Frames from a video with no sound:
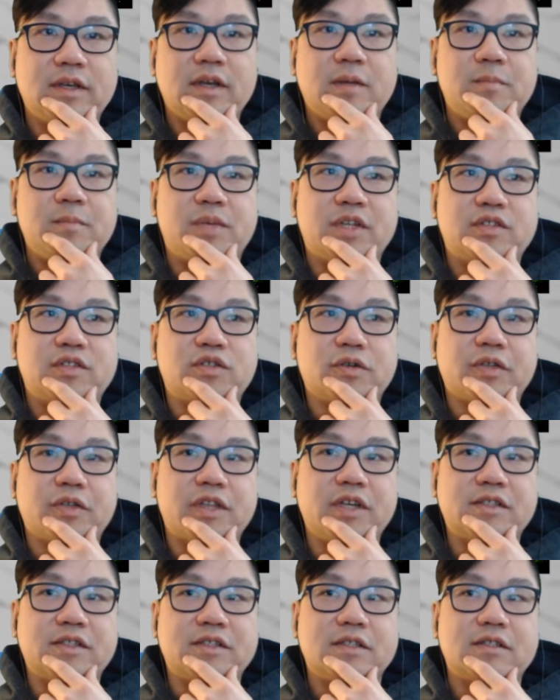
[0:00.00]
But truth
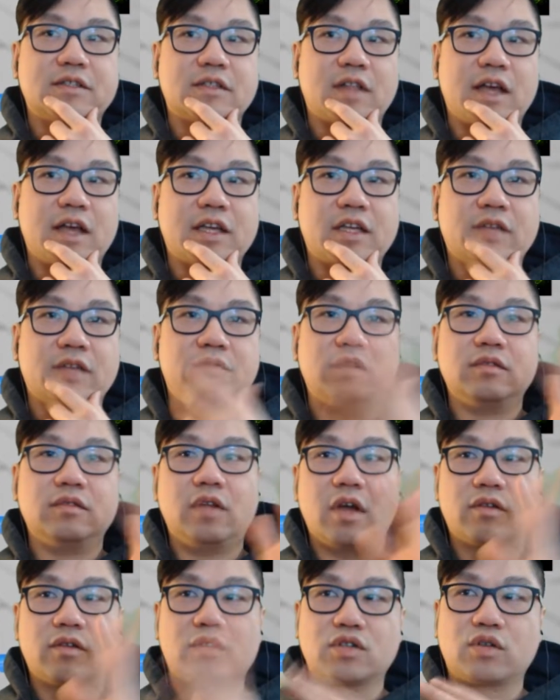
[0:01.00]
is like if you
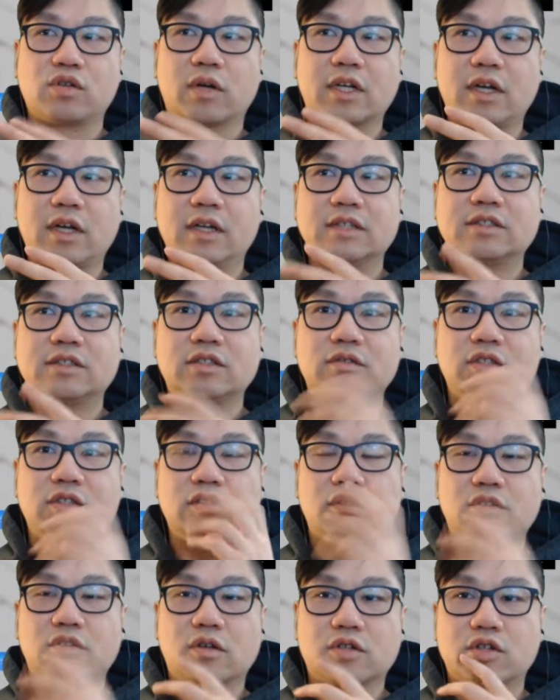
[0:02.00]
know the shortcuts, you know
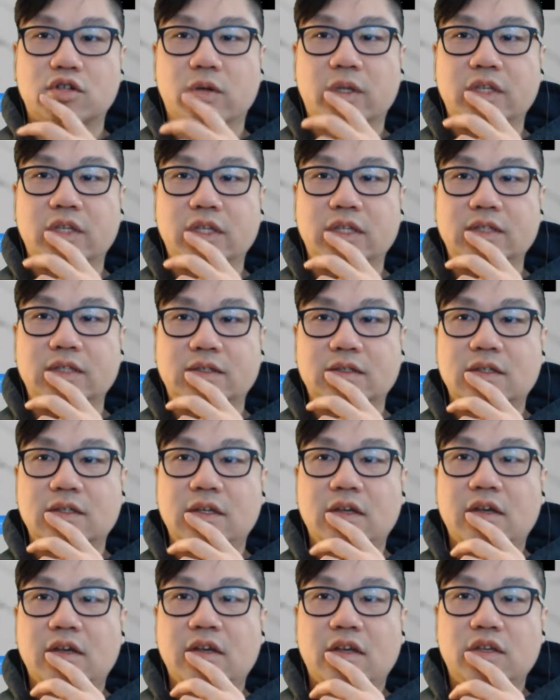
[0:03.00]
your short keys,
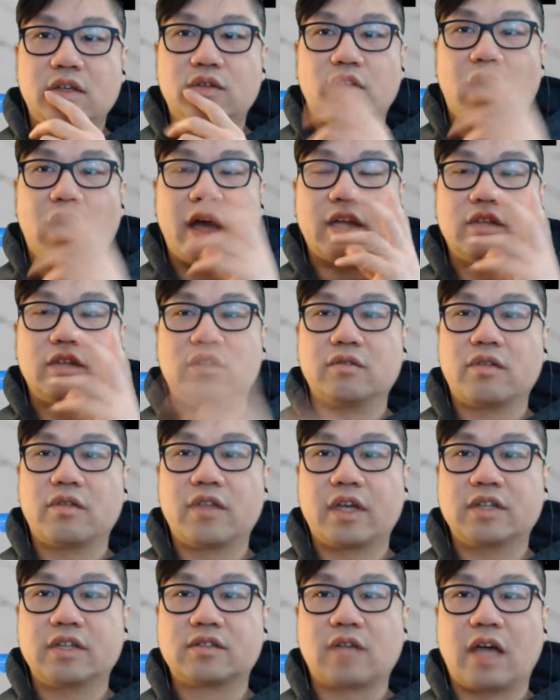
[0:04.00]
you know how to do
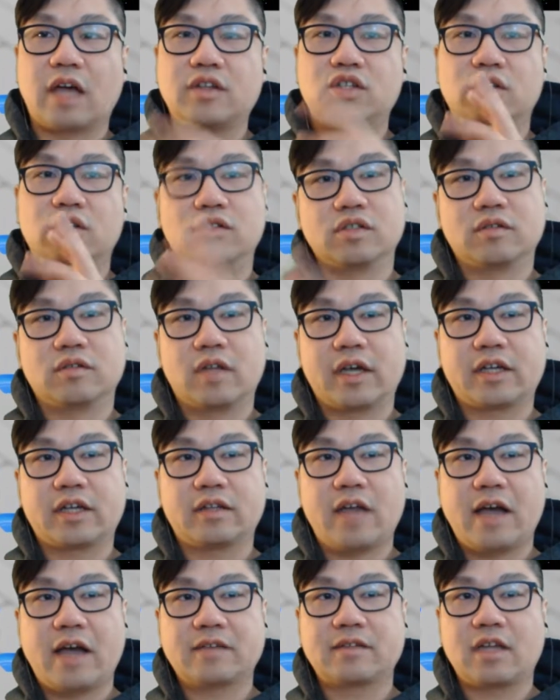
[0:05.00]
things. I showed you like
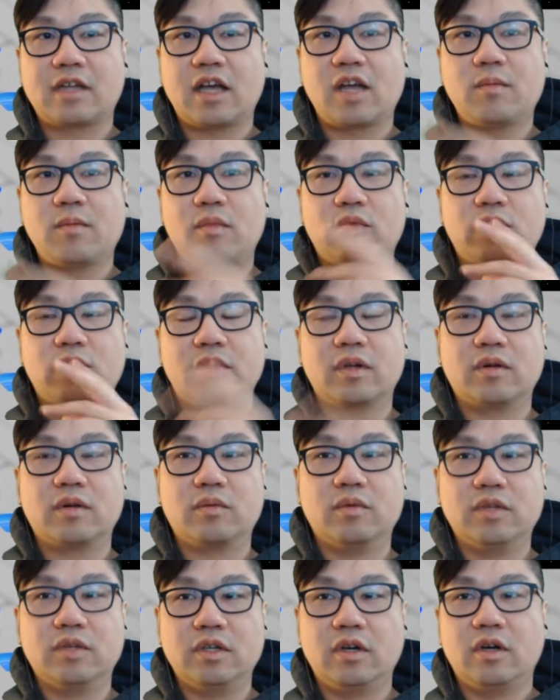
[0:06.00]
last time,
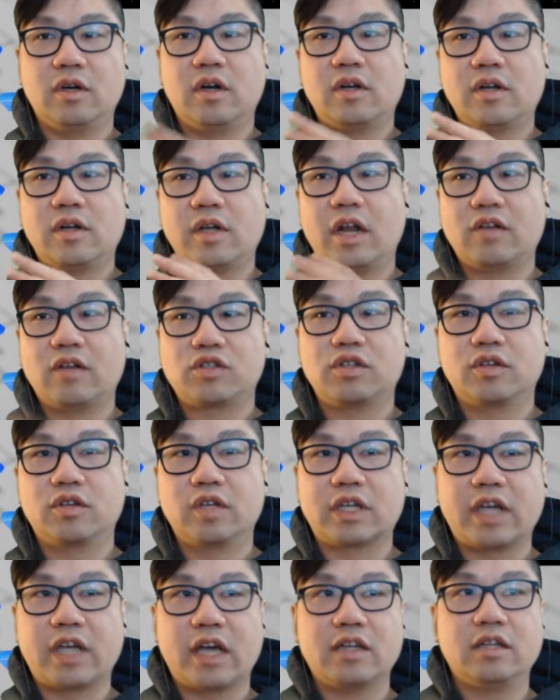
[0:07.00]
and I'll show you
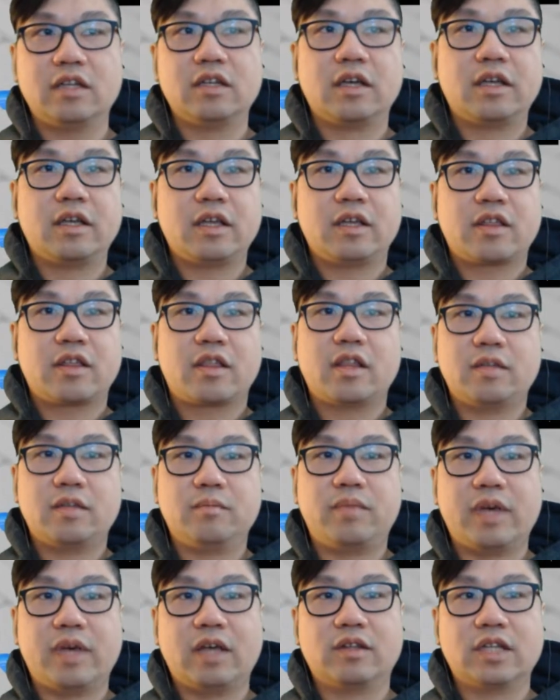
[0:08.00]
again.
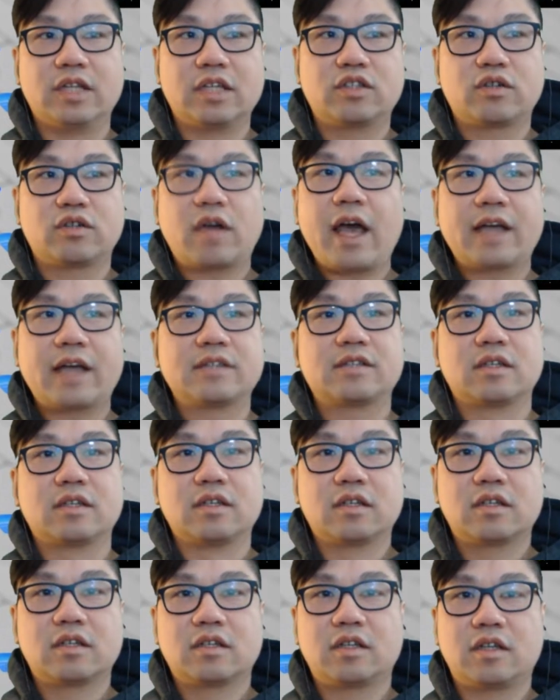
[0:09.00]
Building tracks
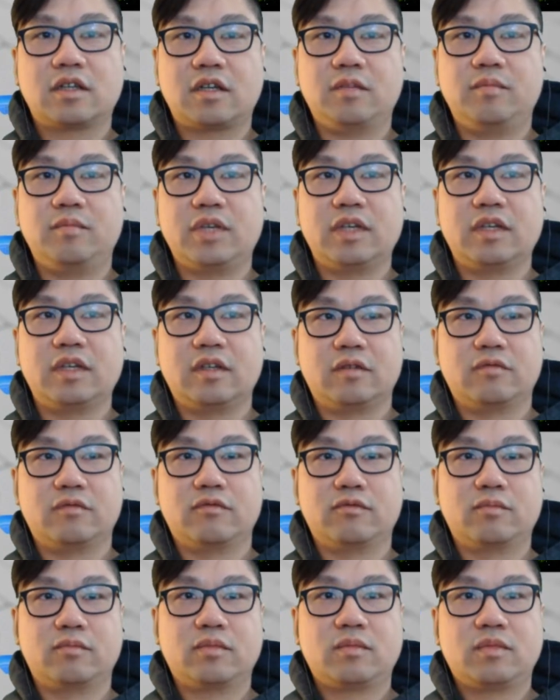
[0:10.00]
could
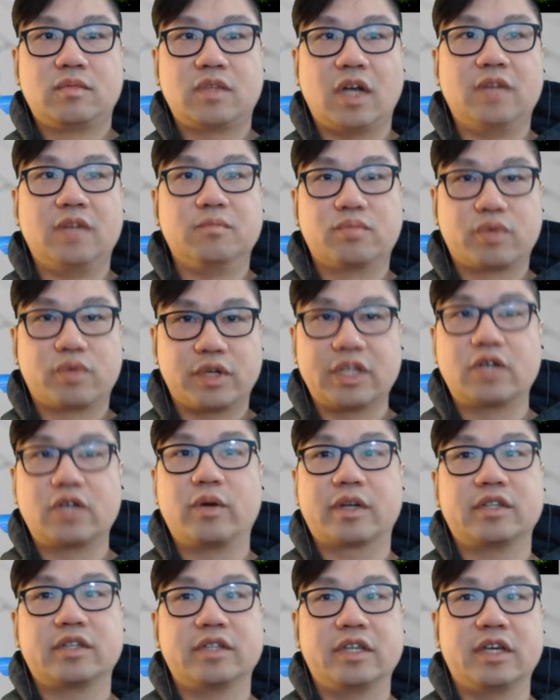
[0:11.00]
be done pretty
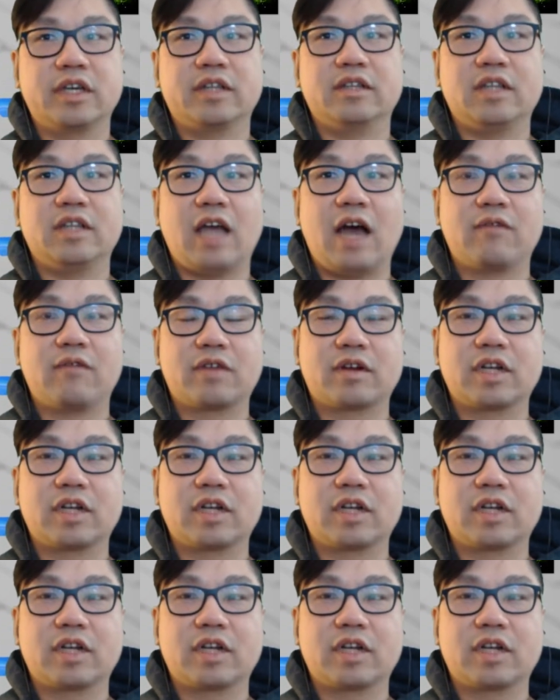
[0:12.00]
quickly and not